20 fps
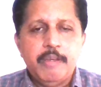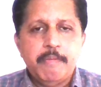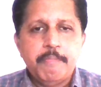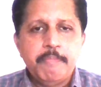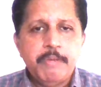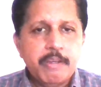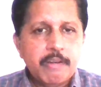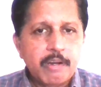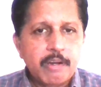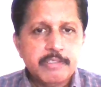
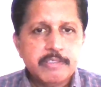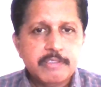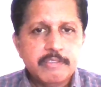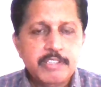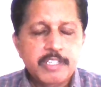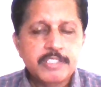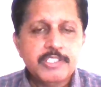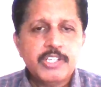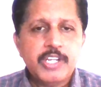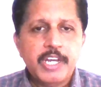because
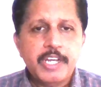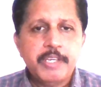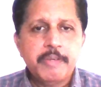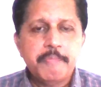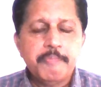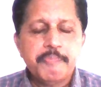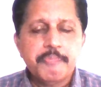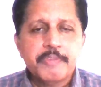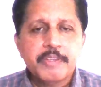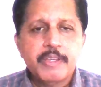this time
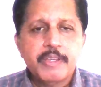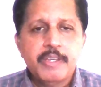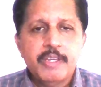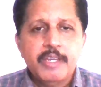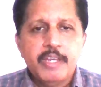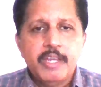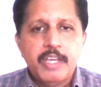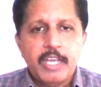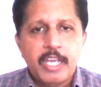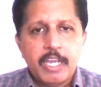
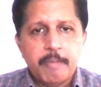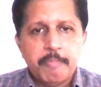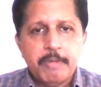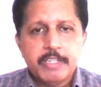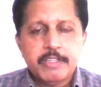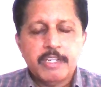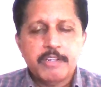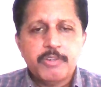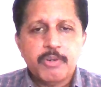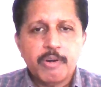among
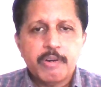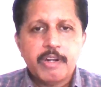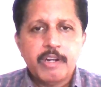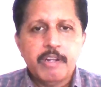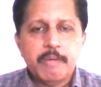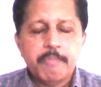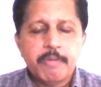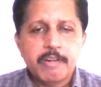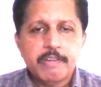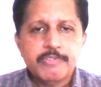the total
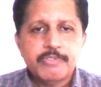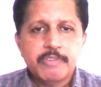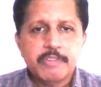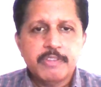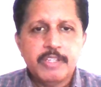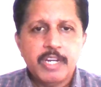number of